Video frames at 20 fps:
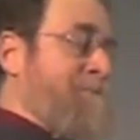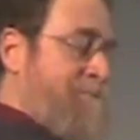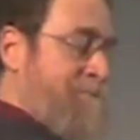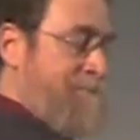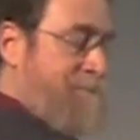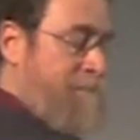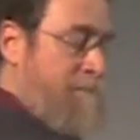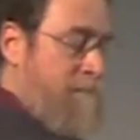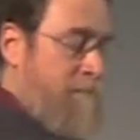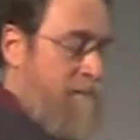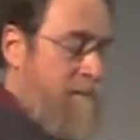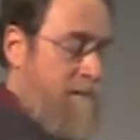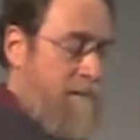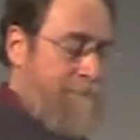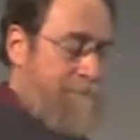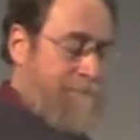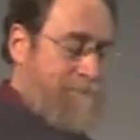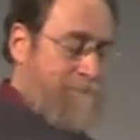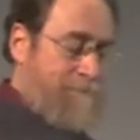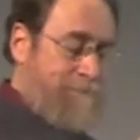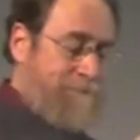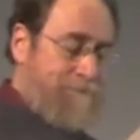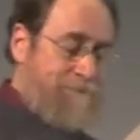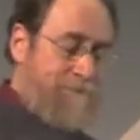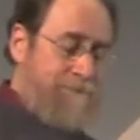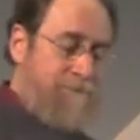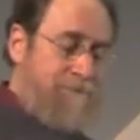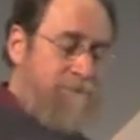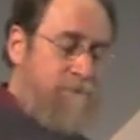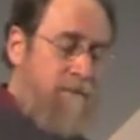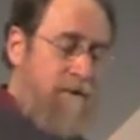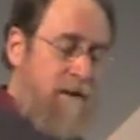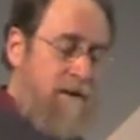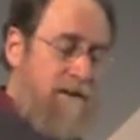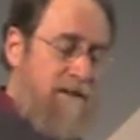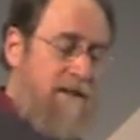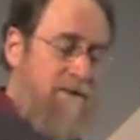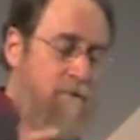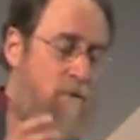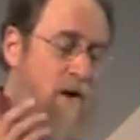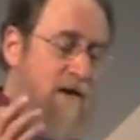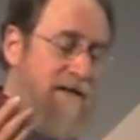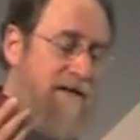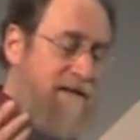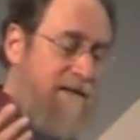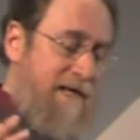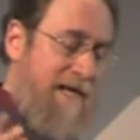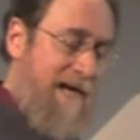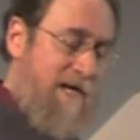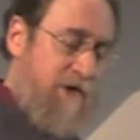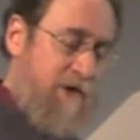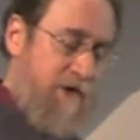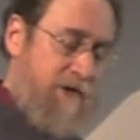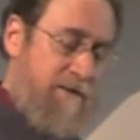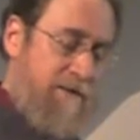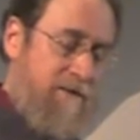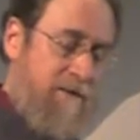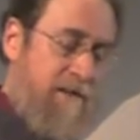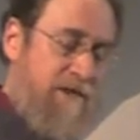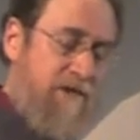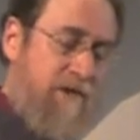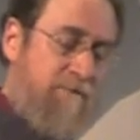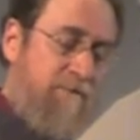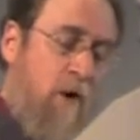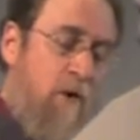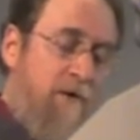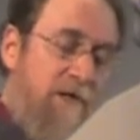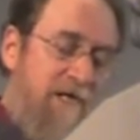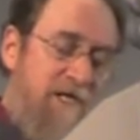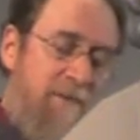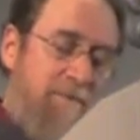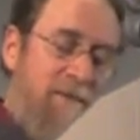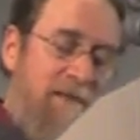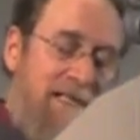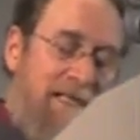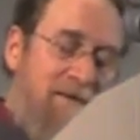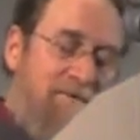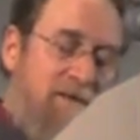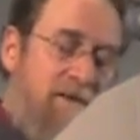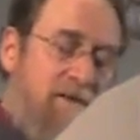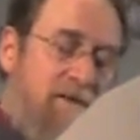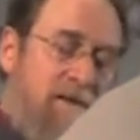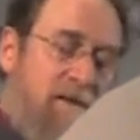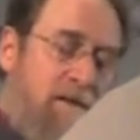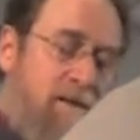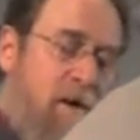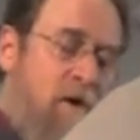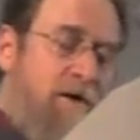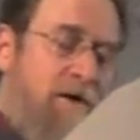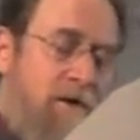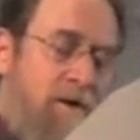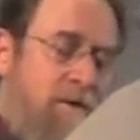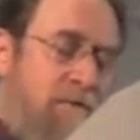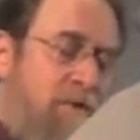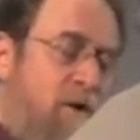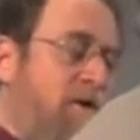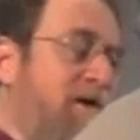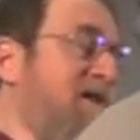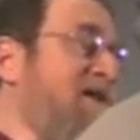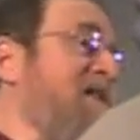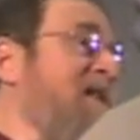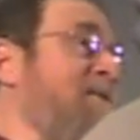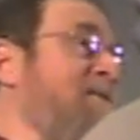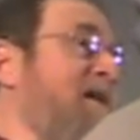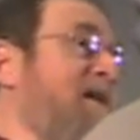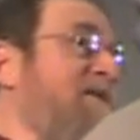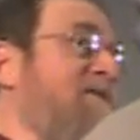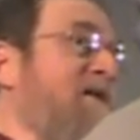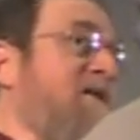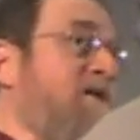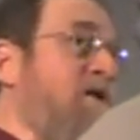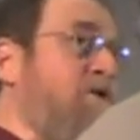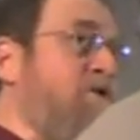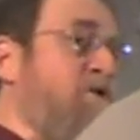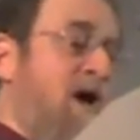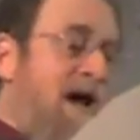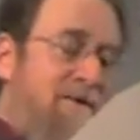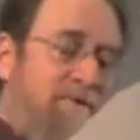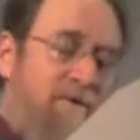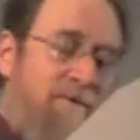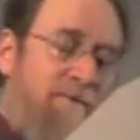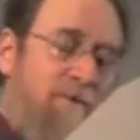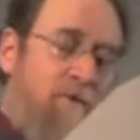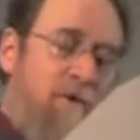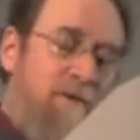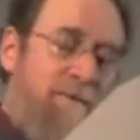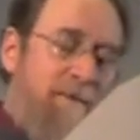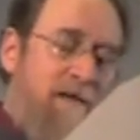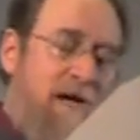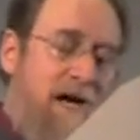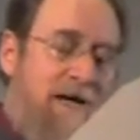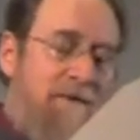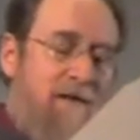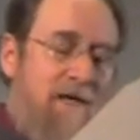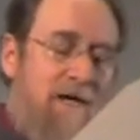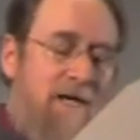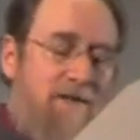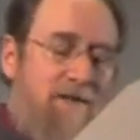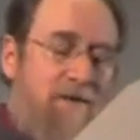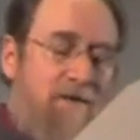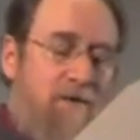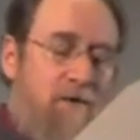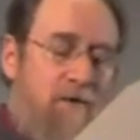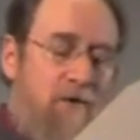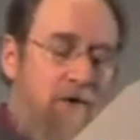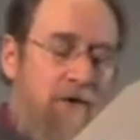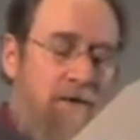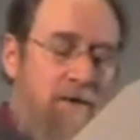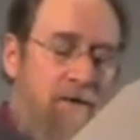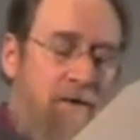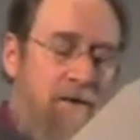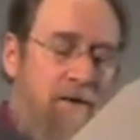To give one indication, it's erroneously believed that the driving force behind the Constitution